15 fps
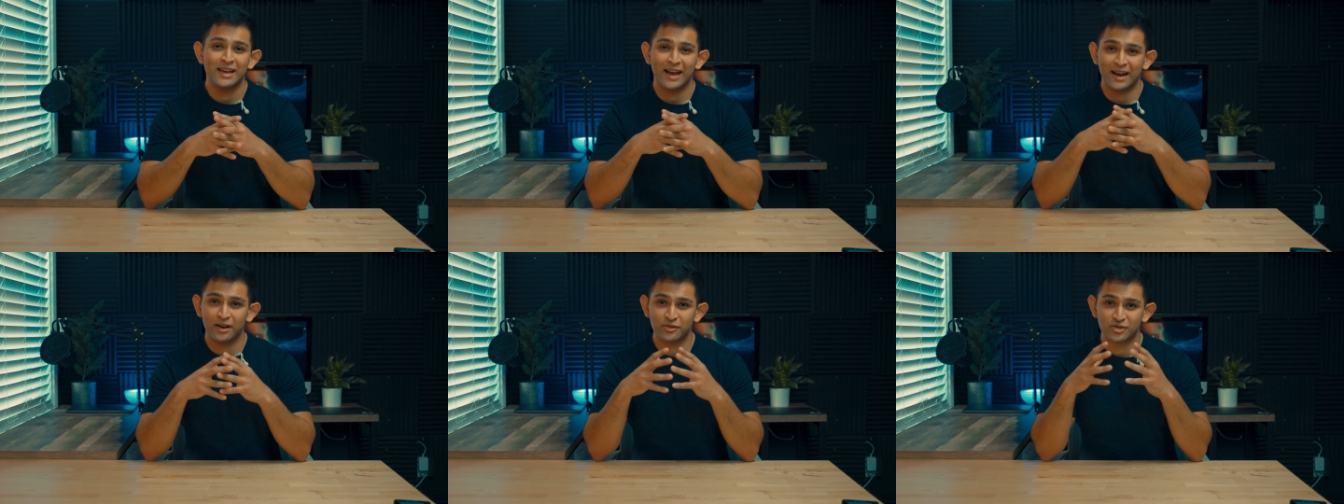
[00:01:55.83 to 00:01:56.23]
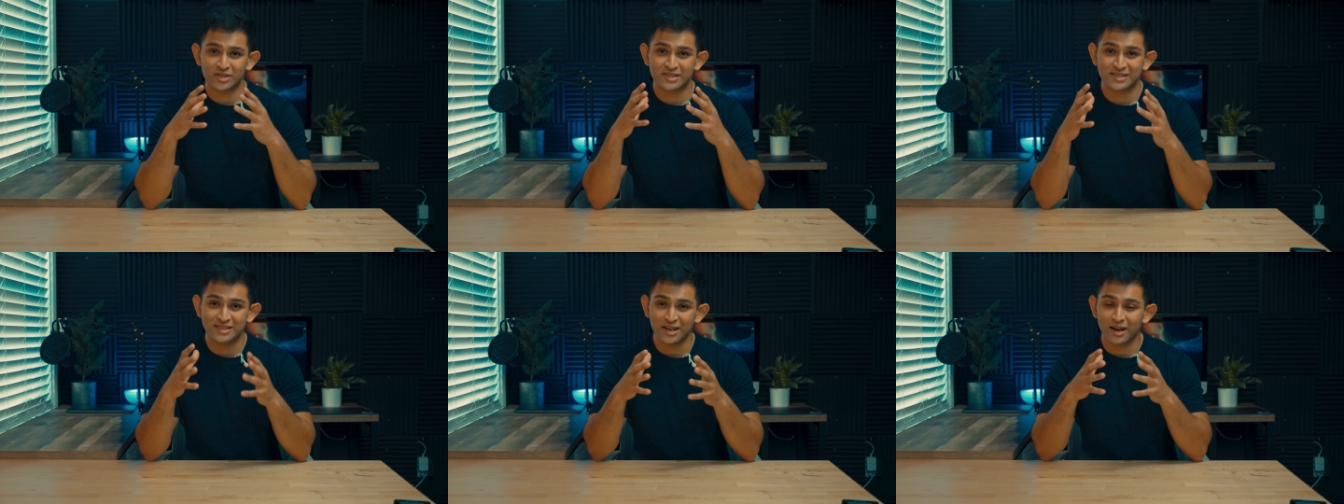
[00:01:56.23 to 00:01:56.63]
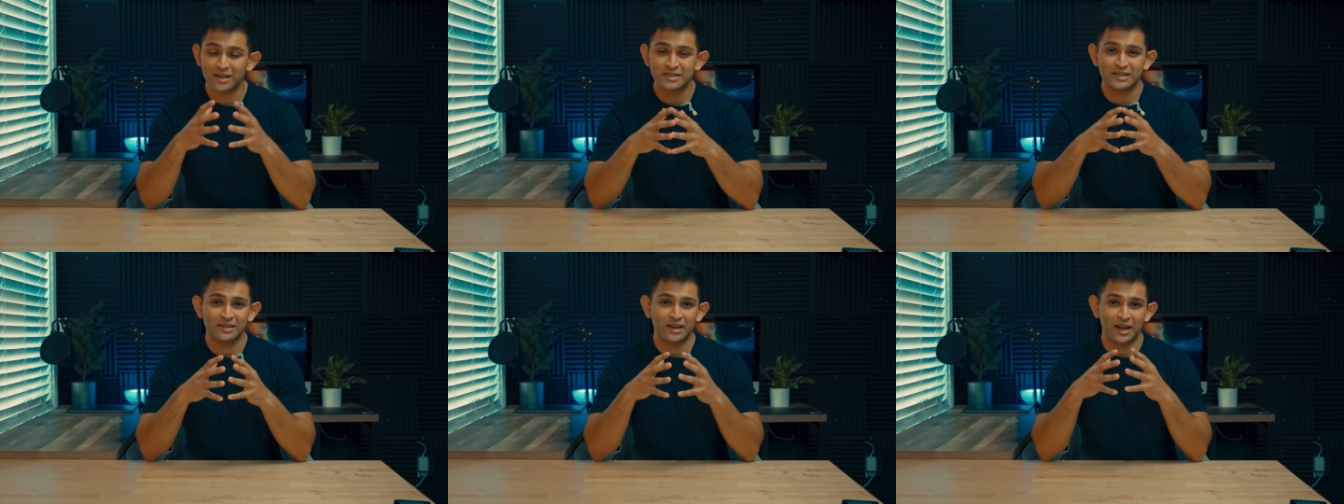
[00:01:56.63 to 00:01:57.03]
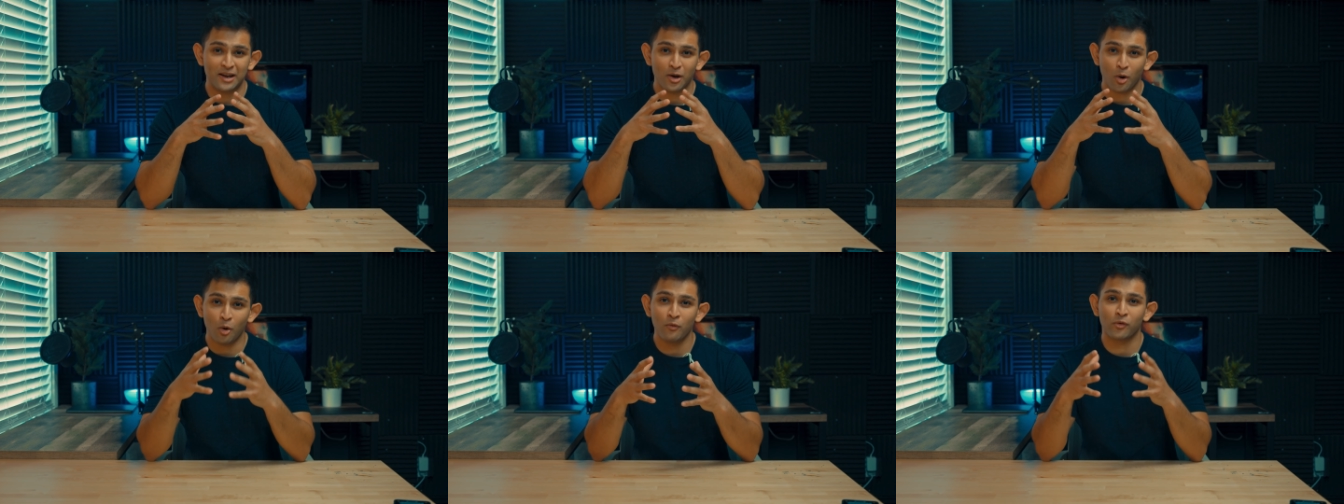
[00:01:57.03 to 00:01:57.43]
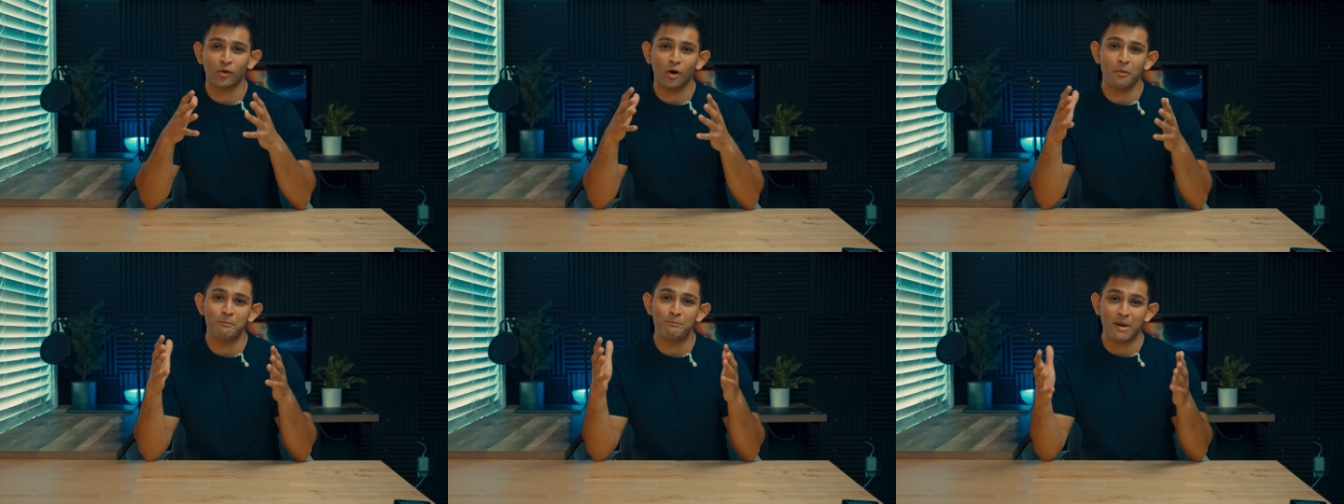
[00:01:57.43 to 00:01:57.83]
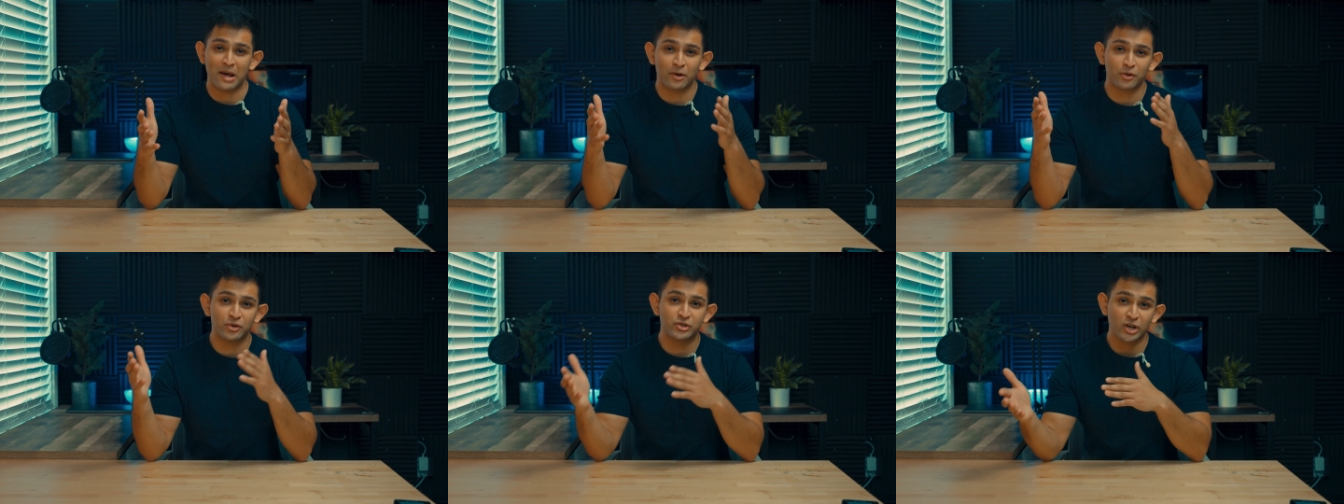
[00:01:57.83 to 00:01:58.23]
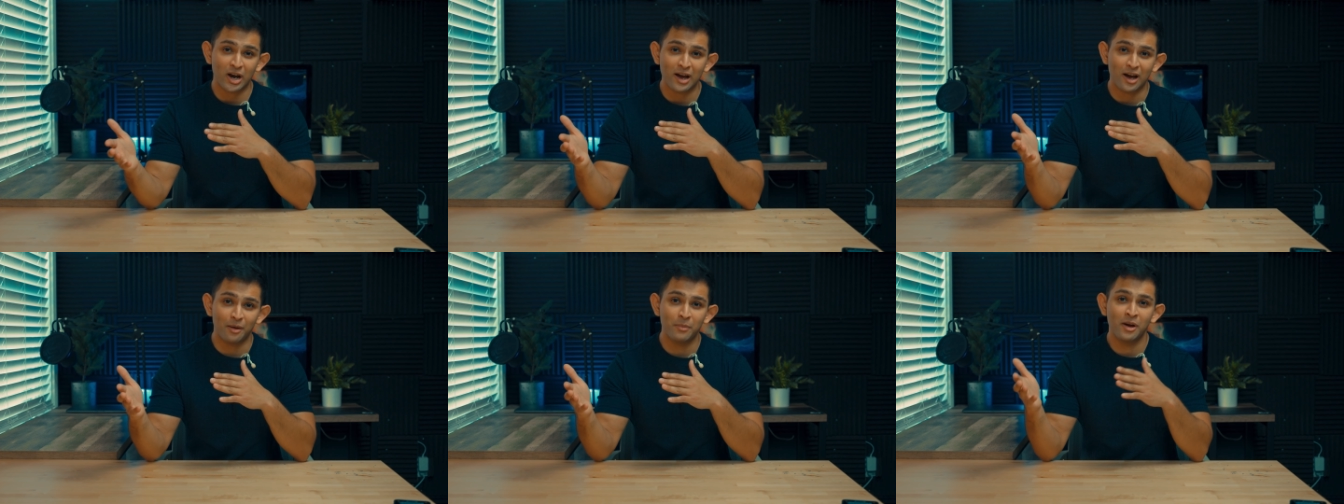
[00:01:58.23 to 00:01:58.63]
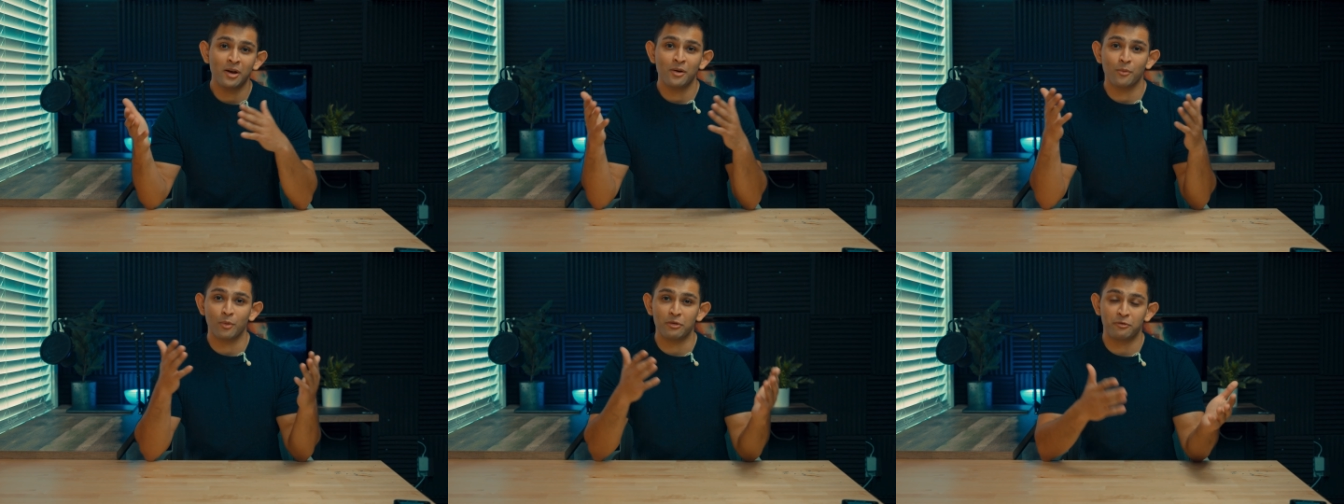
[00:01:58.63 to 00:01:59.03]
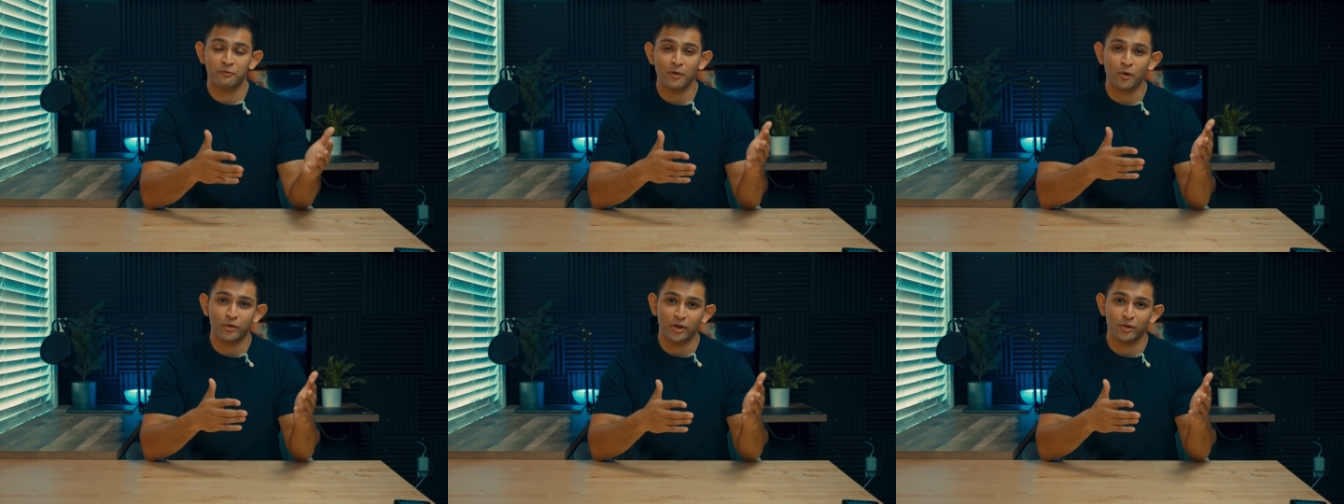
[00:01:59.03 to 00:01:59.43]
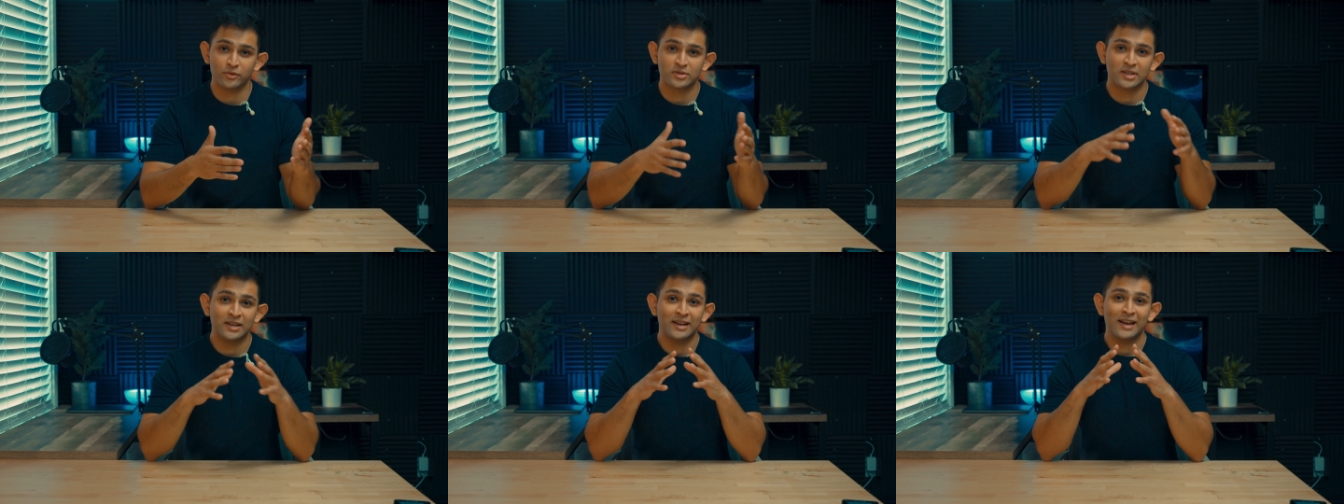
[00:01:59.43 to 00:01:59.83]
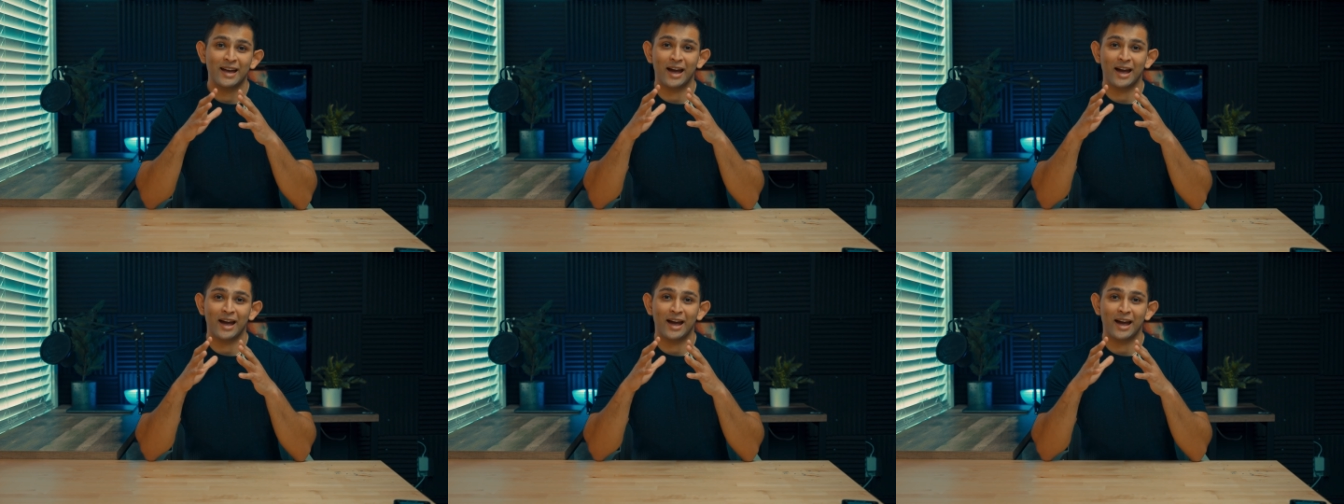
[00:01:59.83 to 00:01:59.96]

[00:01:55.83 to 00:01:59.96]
and it just does an overall better job with photos.